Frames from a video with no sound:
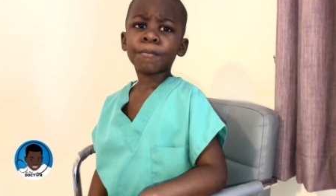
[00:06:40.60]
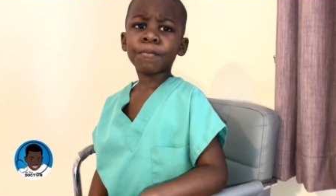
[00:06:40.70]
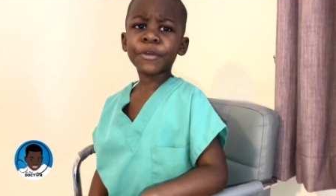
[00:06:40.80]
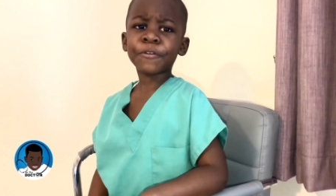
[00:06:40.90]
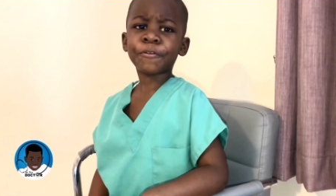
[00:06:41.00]

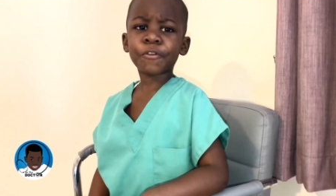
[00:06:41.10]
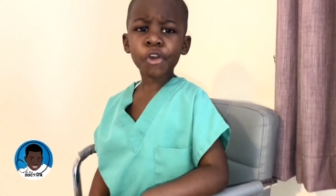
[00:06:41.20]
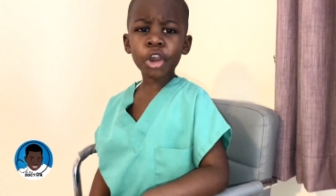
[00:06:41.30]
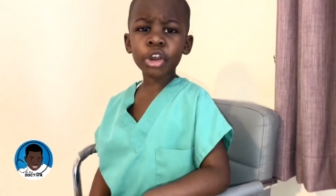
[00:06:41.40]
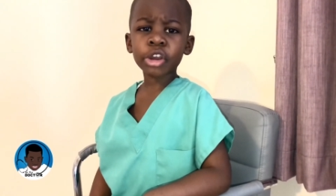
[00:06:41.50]

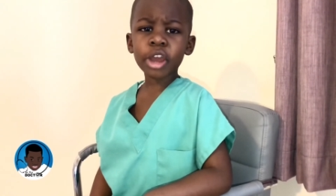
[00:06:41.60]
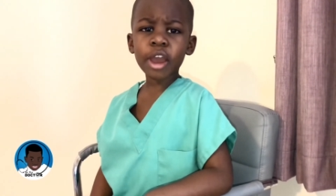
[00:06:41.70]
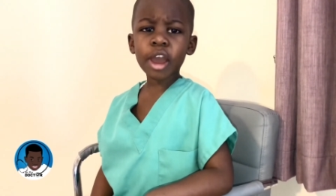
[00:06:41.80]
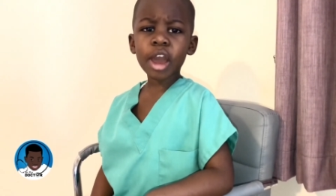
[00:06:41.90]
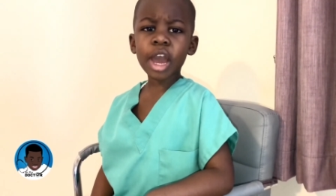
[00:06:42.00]
Before
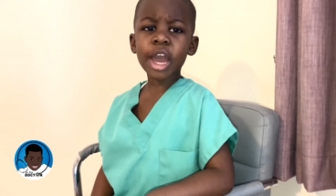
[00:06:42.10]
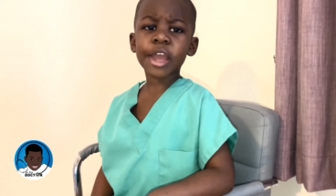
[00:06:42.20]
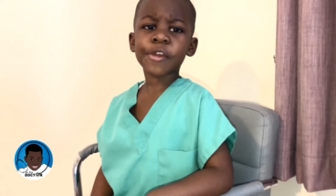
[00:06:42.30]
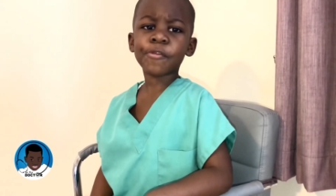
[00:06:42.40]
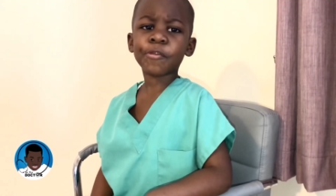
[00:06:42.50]
I
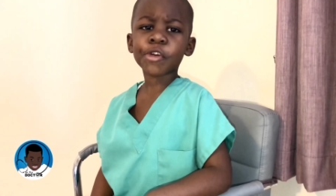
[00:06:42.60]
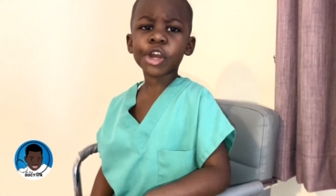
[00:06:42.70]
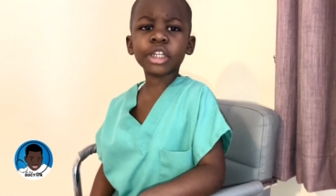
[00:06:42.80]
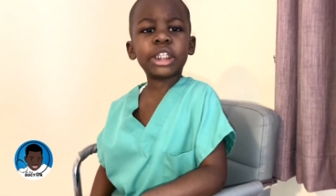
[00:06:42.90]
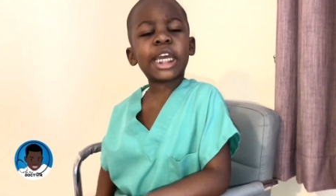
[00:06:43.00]

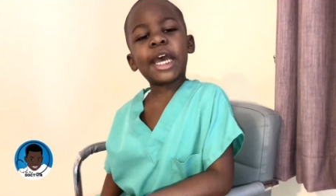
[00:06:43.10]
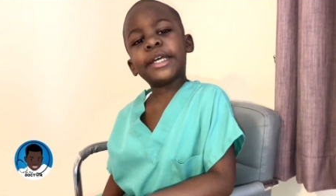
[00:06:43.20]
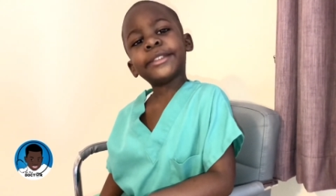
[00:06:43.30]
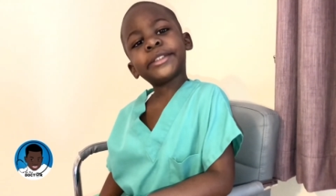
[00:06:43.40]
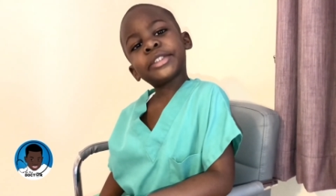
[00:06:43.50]
forget,
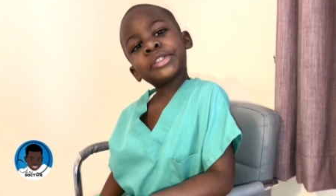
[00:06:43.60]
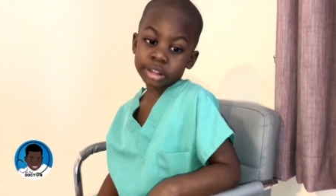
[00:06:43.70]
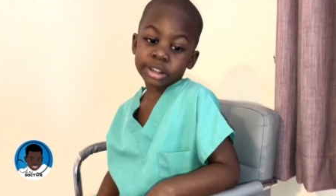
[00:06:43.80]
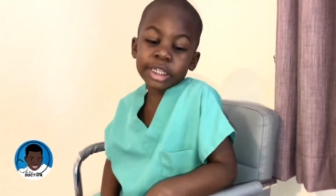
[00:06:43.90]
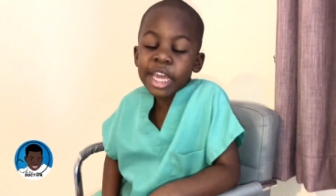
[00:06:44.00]

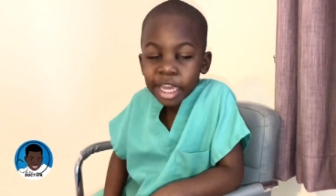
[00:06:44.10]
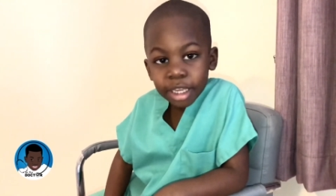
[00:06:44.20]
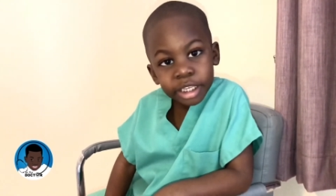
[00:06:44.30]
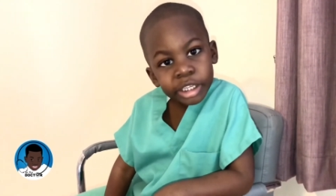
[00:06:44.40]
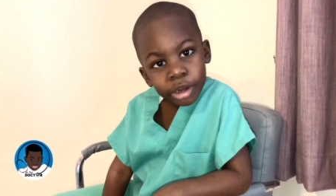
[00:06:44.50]
take
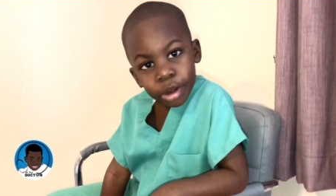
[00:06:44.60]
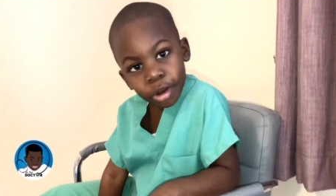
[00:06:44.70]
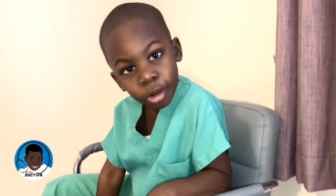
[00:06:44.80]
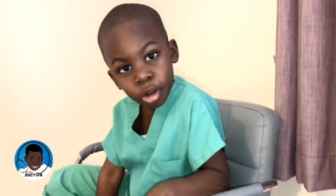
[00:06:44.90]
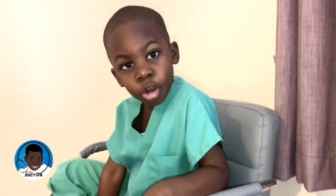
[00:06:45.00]
your
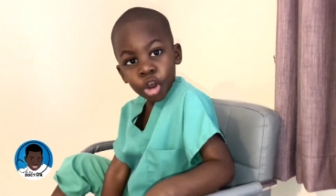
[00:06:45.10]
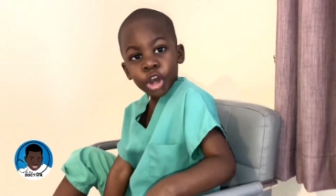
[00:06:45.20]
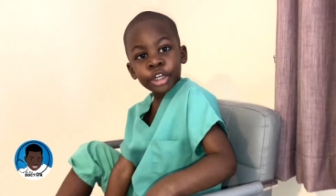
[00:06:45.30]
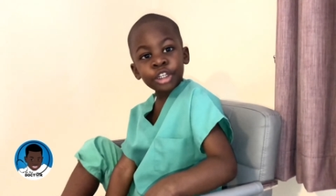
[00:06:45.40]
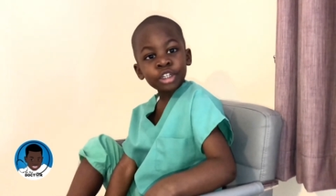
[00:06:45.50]

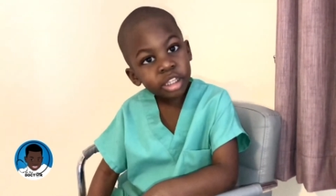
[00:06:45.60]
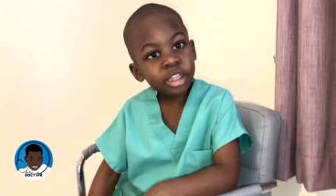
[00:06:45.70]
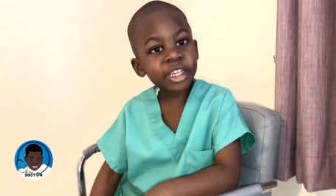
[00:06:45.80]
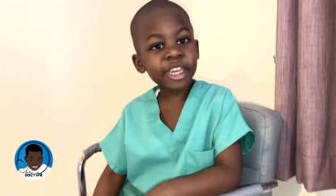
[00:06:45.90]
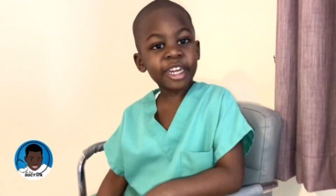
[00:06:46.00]
own
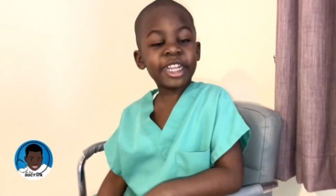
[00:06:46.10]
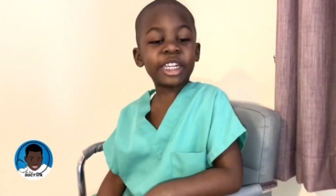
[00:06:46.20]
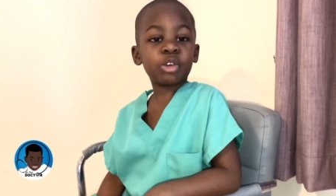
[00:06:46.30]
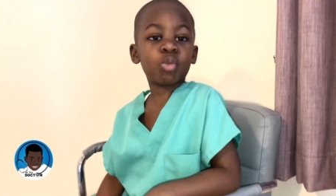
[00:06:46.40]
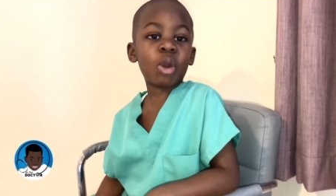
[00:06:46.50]
cleaning
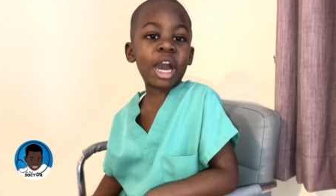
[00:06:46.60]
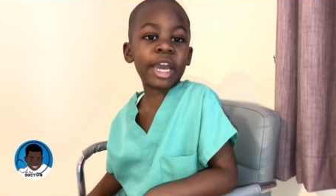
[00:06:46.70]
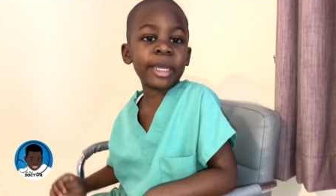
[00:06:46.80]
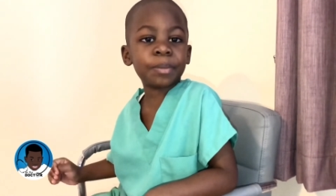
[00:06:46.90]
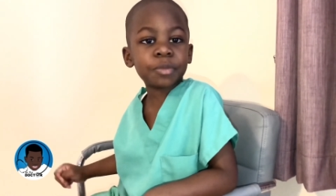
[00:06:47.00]

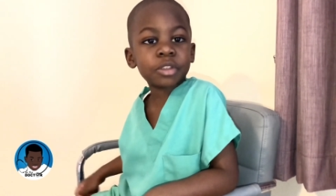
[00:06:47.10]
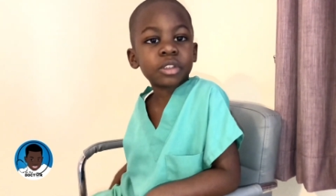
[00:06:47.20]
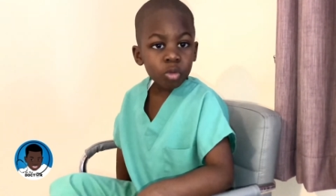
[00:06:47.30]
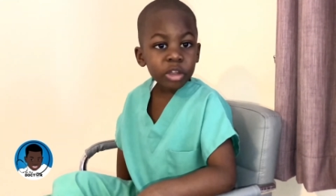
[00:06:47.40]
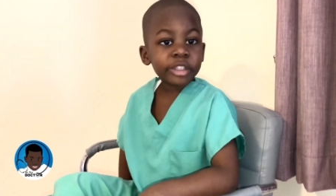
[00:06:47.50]
wipes
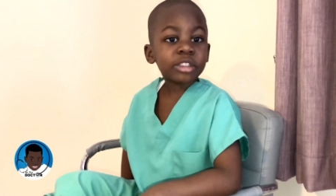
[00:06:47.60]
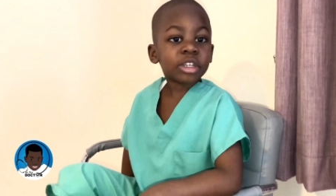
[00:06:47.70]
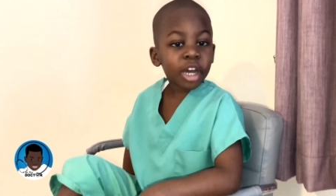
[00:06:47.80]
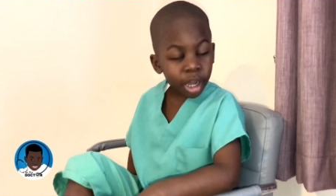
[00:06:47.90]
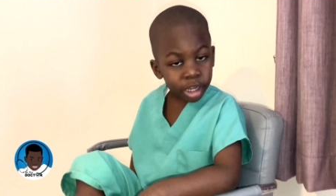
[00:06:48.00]
when
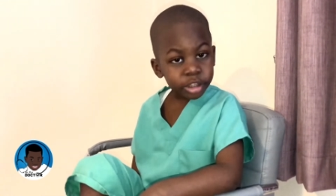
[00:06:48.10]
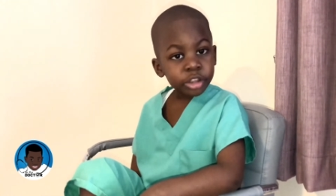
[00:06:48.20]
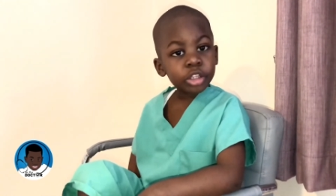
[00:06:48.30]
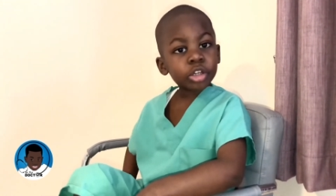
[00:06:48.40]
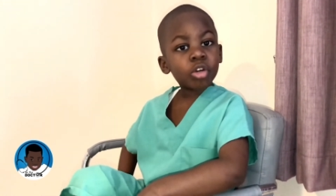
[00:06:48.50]
on the
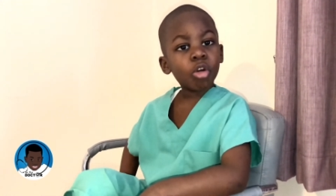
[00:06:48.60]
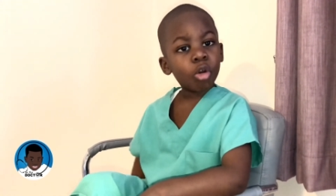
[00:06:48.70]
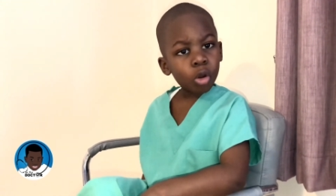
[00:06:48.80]
go.